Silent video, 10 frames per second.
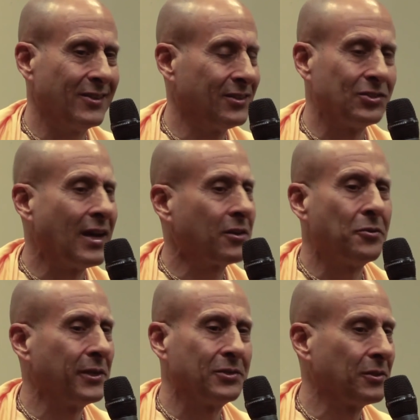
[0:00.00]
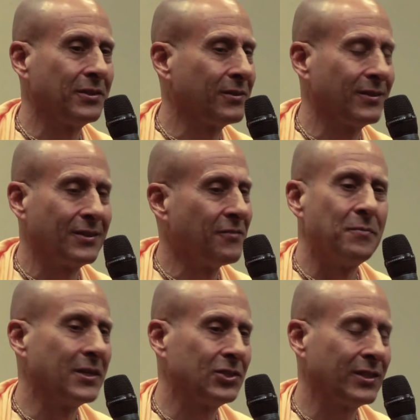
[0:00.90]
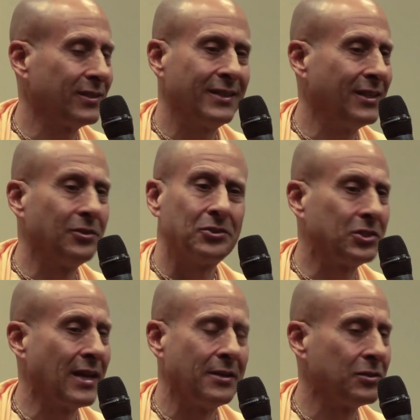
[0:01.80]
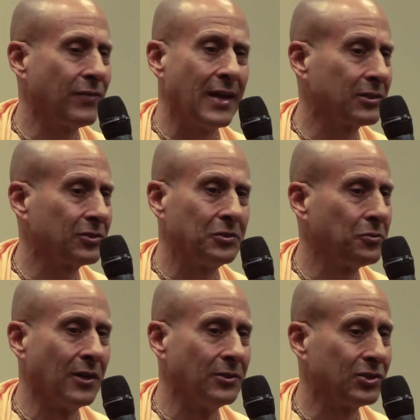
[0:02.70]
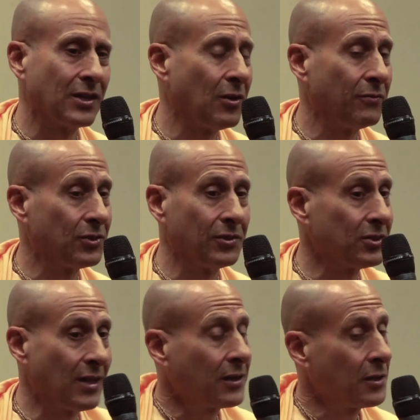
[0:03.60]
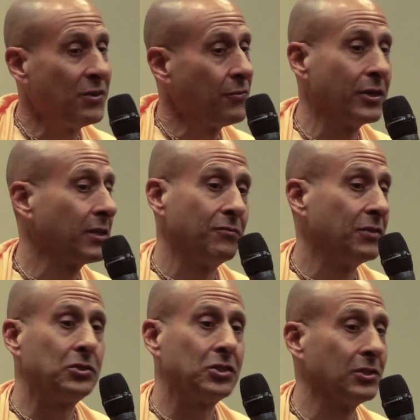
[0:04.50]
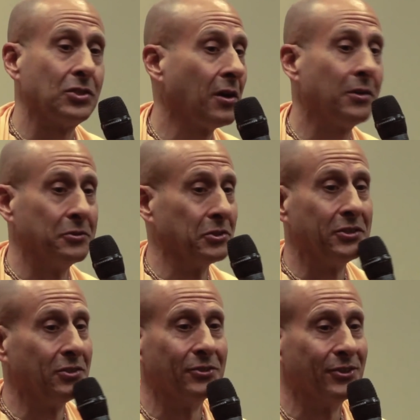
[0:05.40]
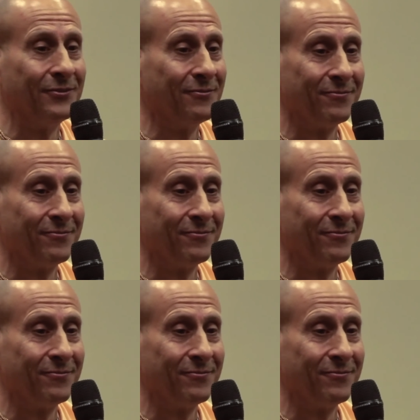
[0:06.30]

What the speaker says: is not going to give much inner satisfaction to ourselves, and it's not going to be very convincing to others either.